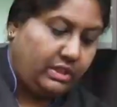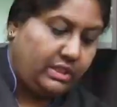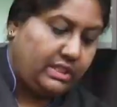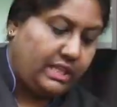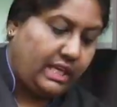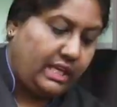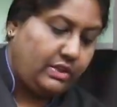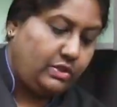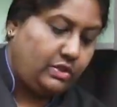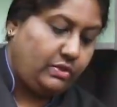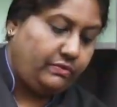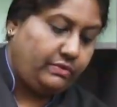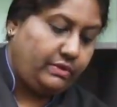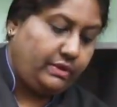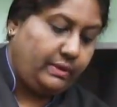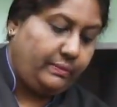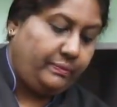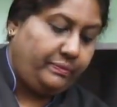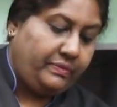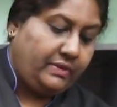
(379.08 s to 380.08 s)
on the size of
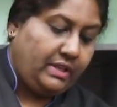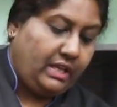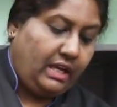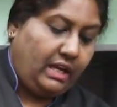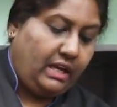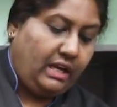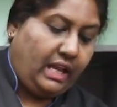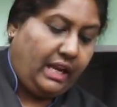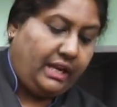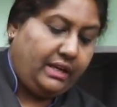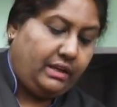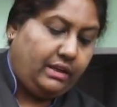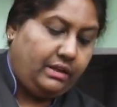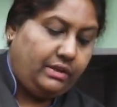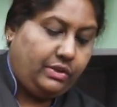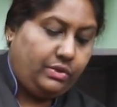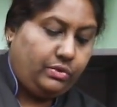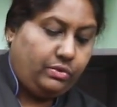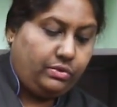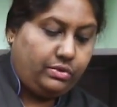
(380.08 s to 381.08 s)
the liner
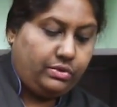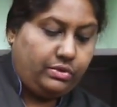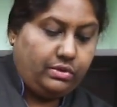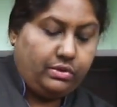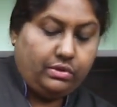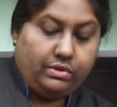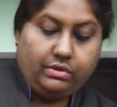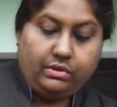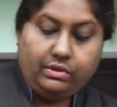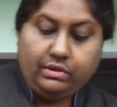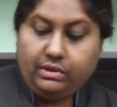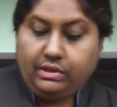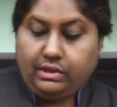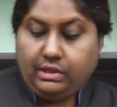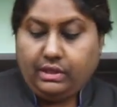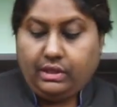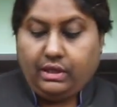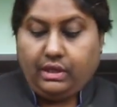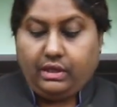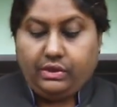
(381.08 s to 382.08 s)
used,
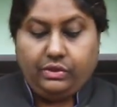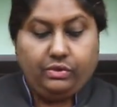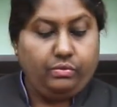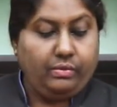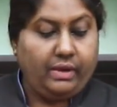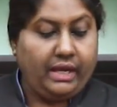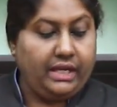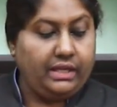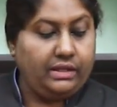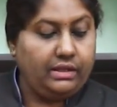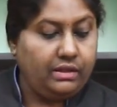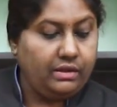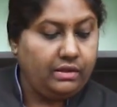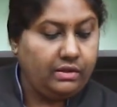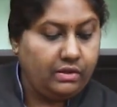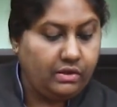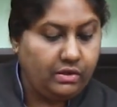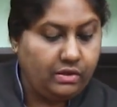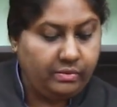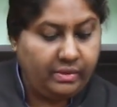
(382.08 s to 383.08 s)
you might
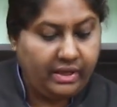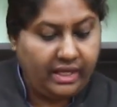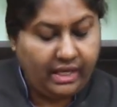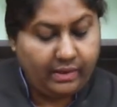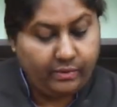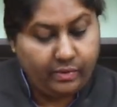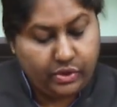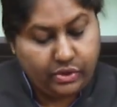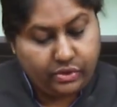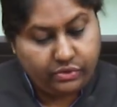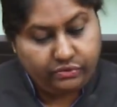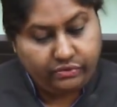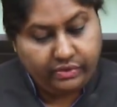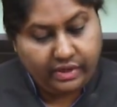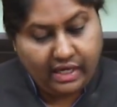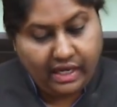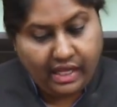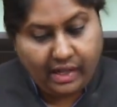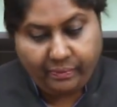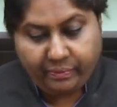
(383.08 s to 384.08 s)
be able to
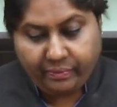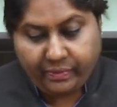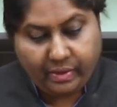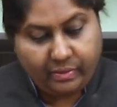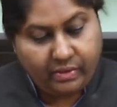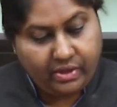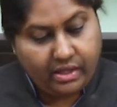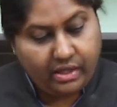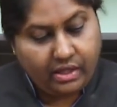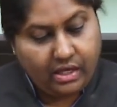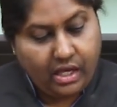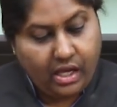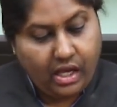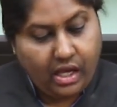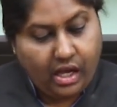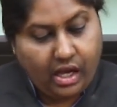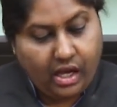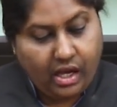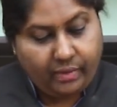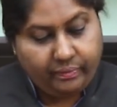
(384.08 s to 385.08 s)
fill up maybe
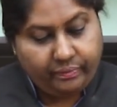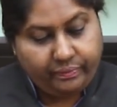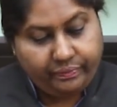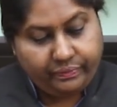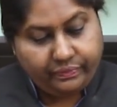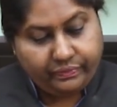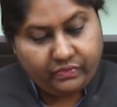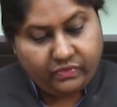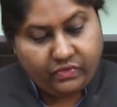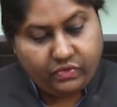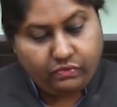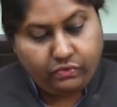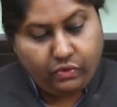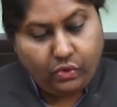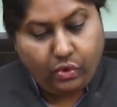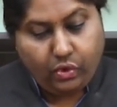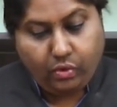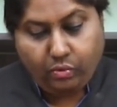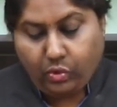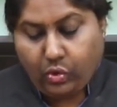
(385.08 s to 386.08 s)

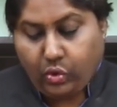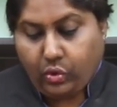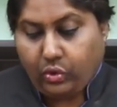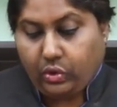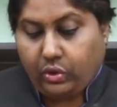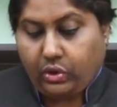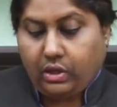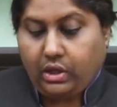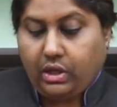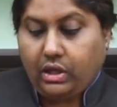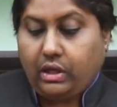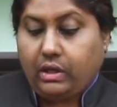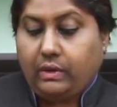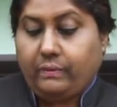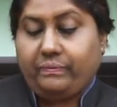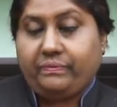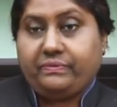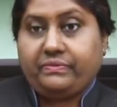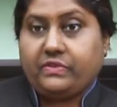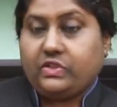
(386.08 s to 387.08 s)
4 more
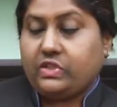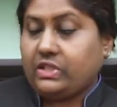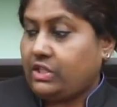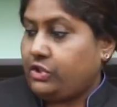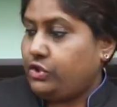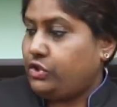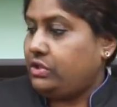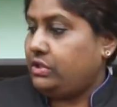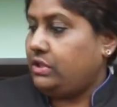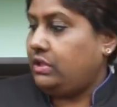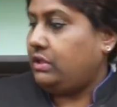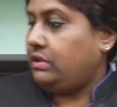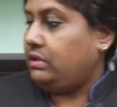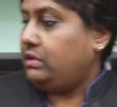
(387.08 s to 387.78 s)
such